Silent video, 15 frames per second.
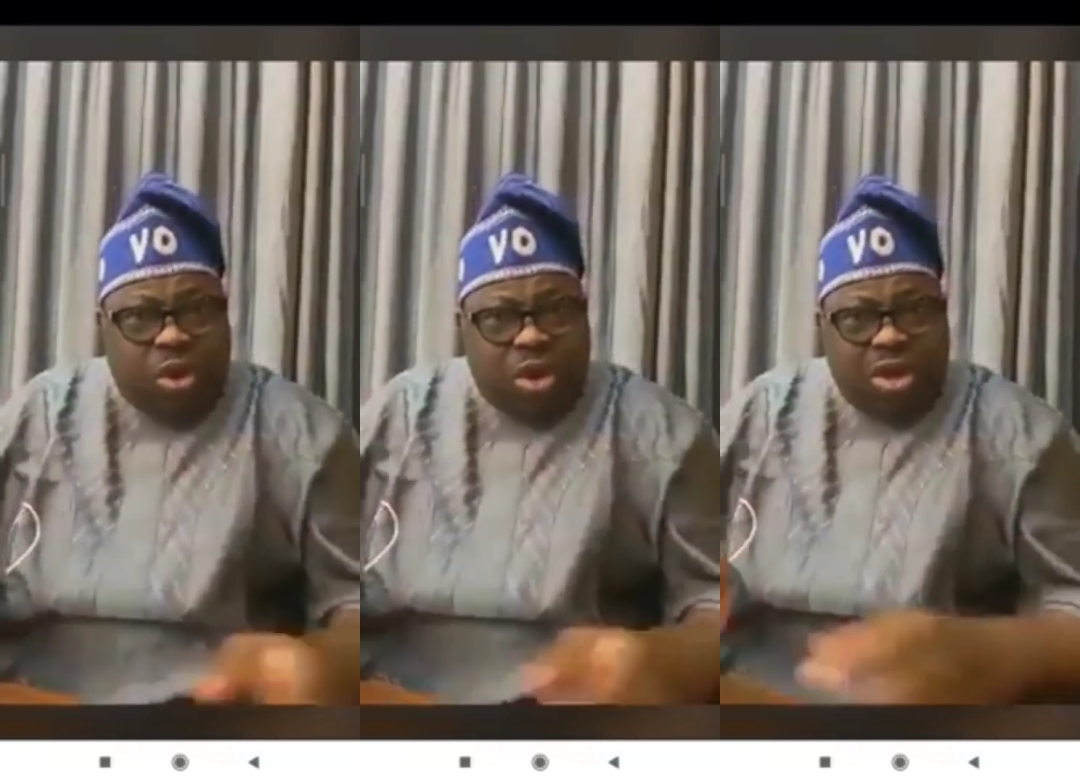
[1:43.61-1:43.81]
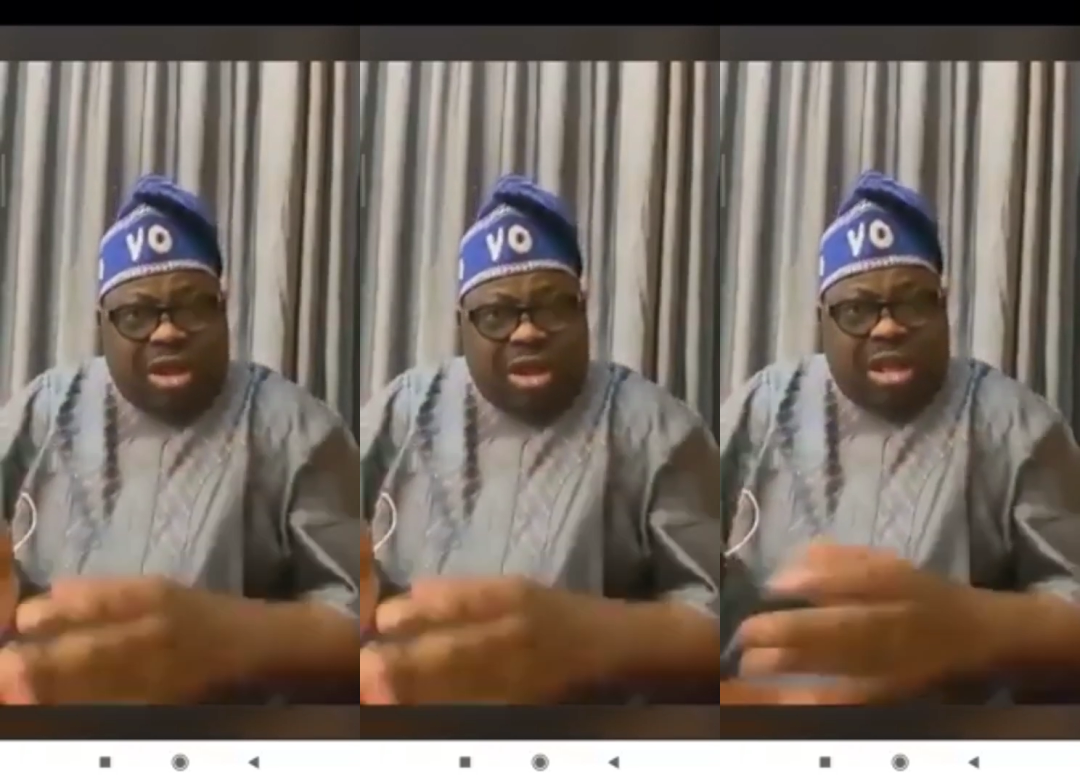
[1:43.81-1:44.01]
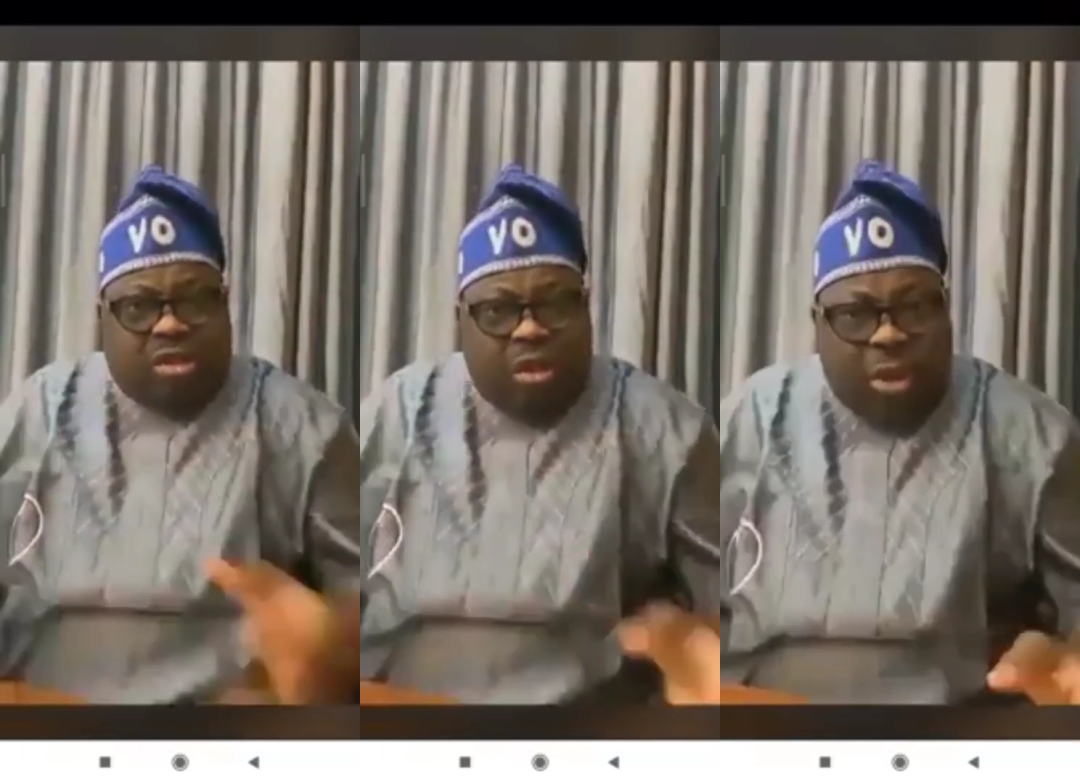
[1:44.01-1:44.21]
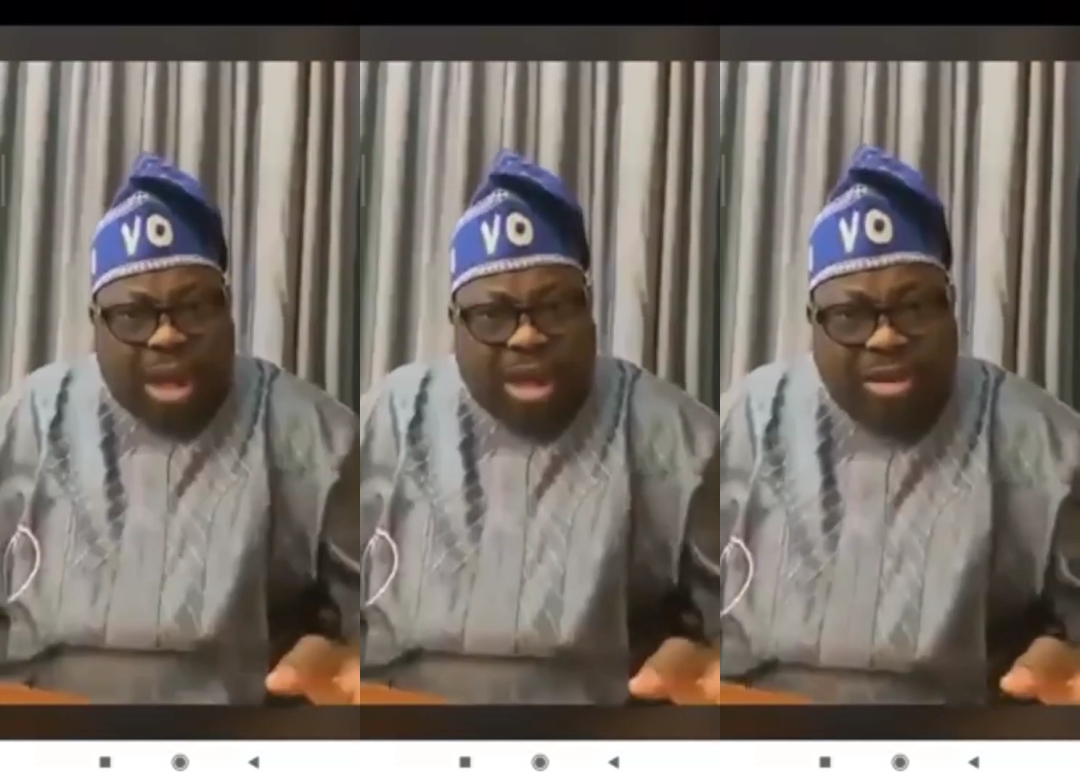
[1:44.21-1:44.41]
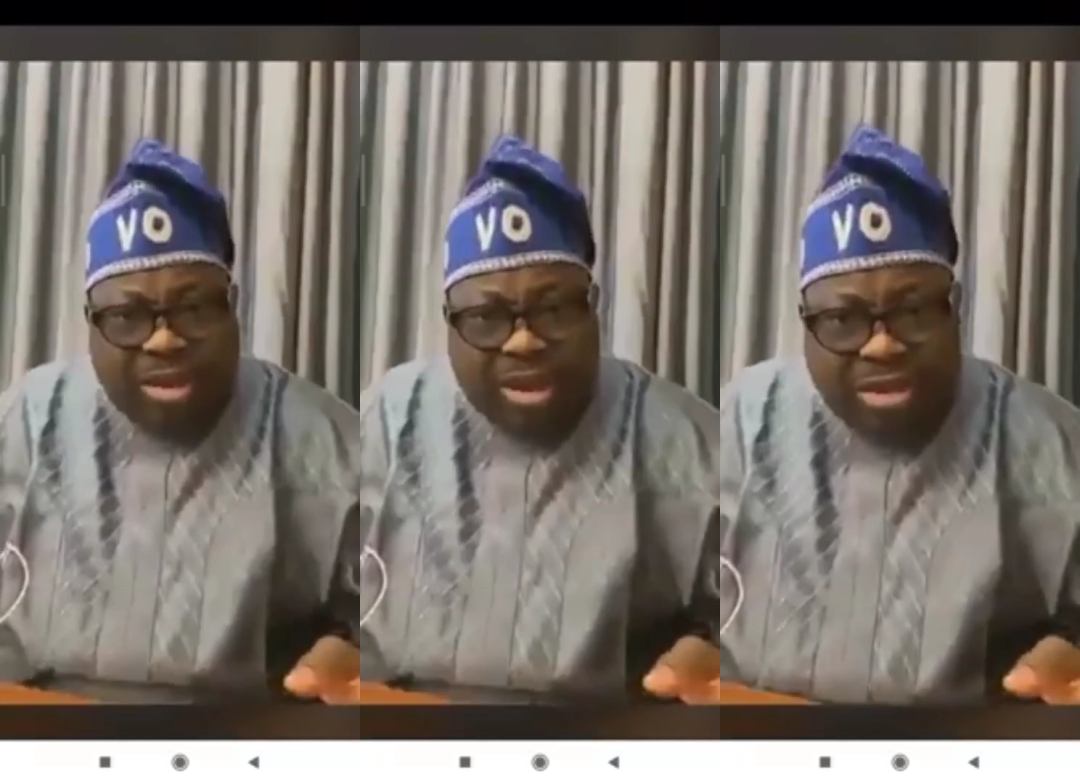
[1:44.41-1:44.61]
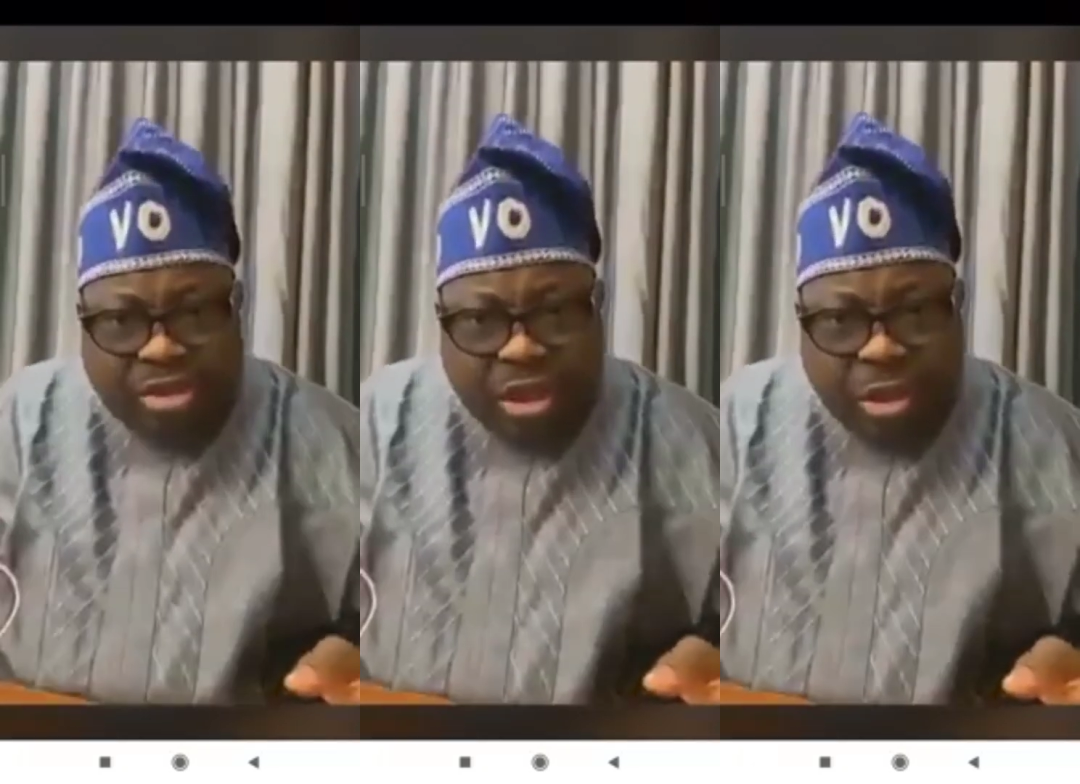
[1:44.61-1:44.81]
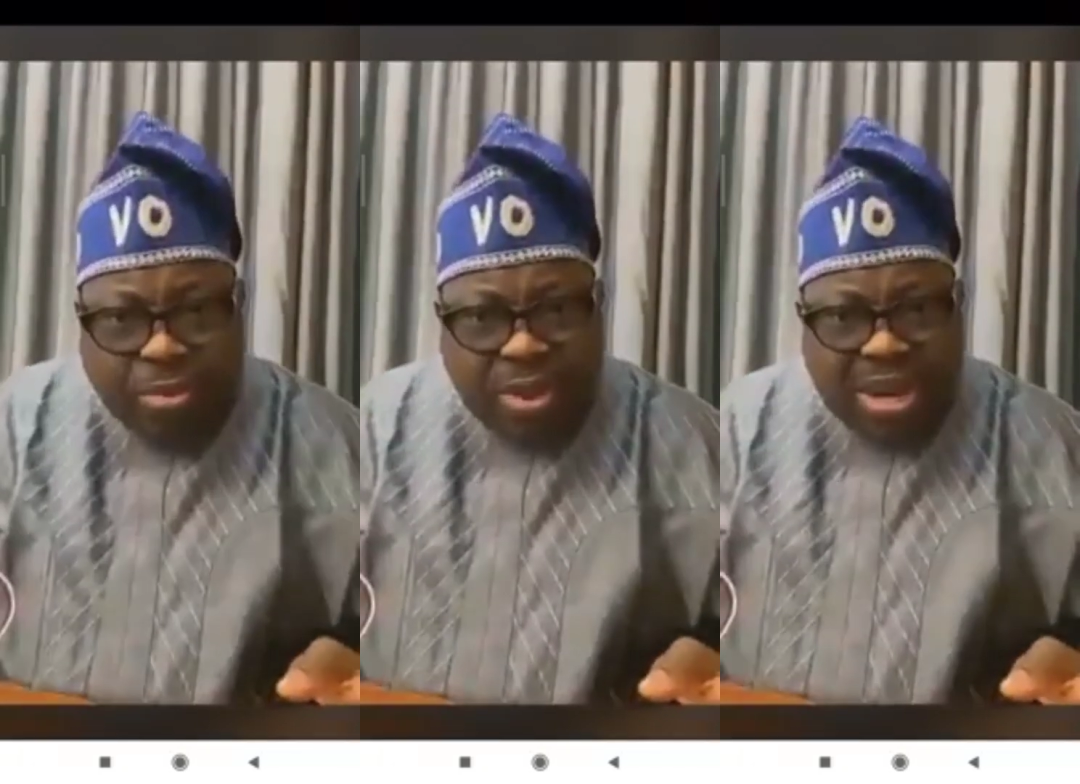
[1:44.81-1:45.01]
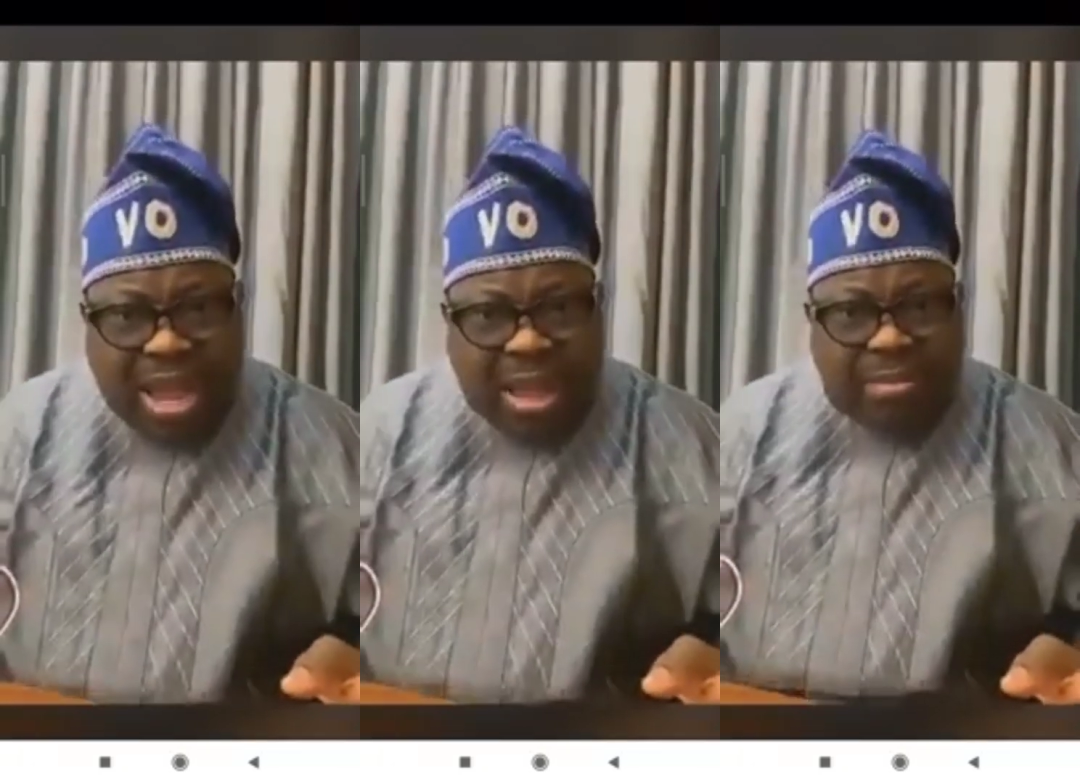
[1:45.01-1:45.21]
then so why are you then stopping
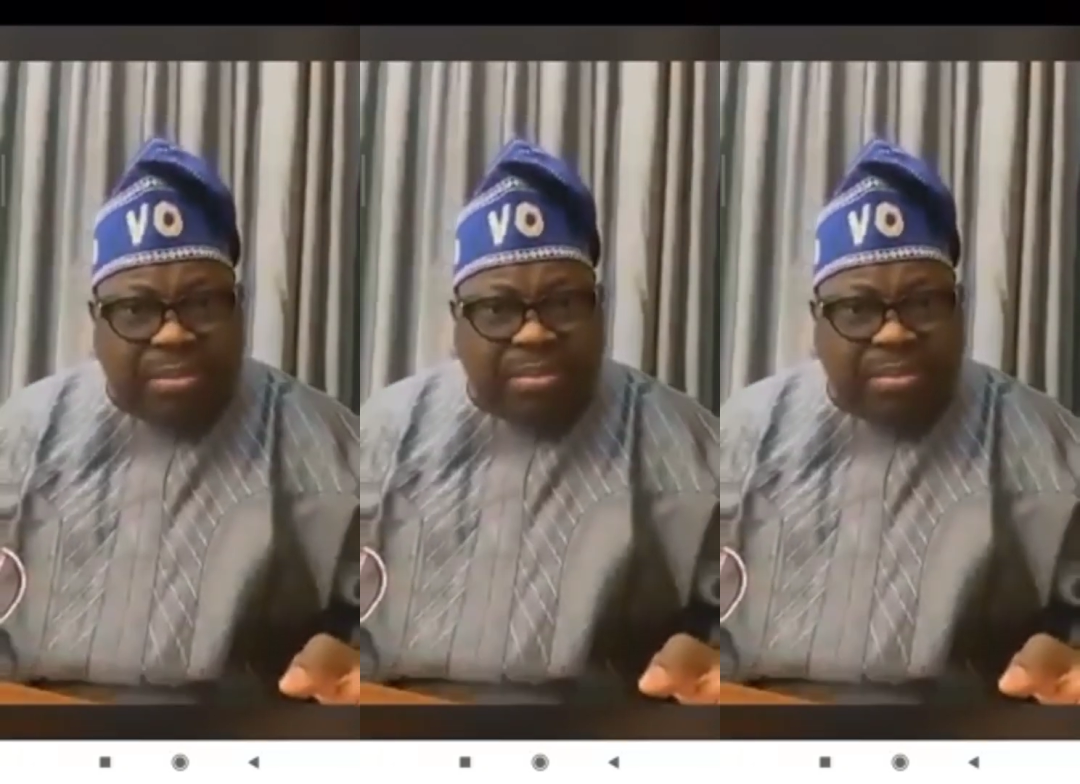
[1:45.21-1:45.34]
them?